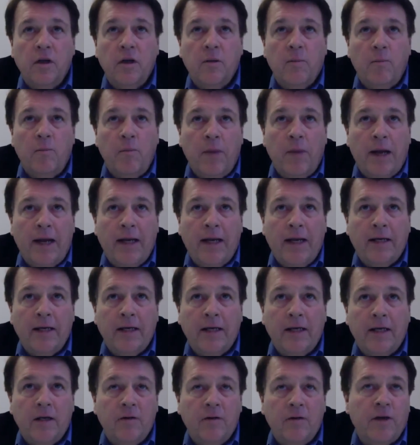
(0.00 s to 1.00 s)
making
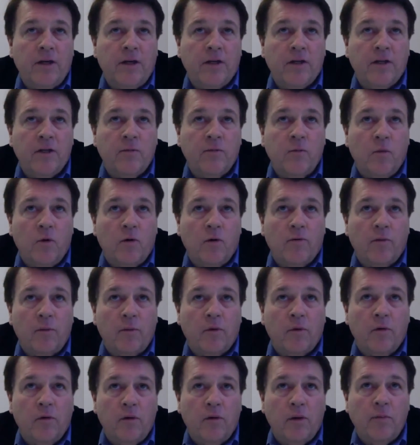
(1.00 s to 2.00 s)
innovation more of a
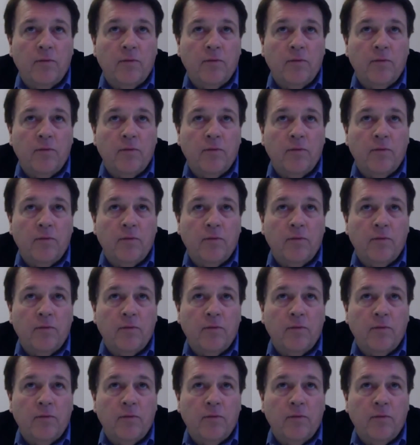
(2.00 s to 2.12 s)
program.